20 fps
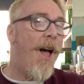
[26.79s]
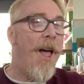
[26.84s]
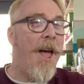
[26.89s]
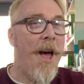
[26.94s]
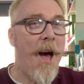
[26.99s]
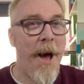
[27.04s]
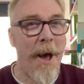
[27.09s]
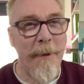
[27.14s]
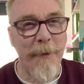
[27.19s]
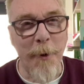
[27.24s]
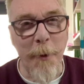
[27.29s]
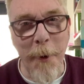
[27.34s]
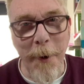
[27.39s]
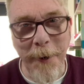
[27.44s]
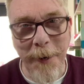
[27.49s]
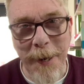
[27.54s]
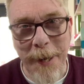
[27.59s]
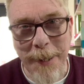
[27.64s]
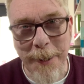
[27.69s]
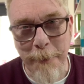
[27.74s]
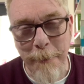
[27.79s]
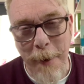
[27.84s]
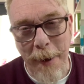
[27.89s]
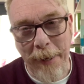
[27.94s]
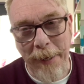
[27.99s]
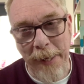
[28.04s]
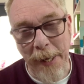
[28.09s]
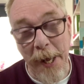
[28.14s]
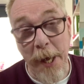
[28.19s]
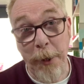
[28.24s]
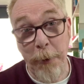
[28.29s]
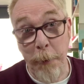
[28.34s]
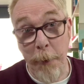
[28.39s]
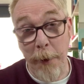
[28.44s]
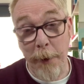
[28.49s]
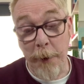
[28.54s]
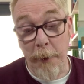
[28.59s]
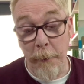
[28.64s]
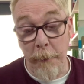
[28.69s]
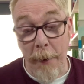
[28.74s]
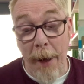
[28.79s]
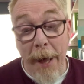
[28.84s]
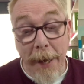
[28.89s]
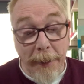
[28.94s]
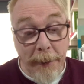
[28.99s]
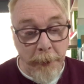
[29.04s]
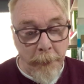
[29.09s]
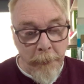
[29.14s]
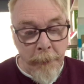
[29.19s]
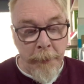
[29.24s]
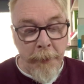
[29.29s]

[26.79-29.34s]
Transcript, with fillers: Hi everyone, it's Mike here and welcome back.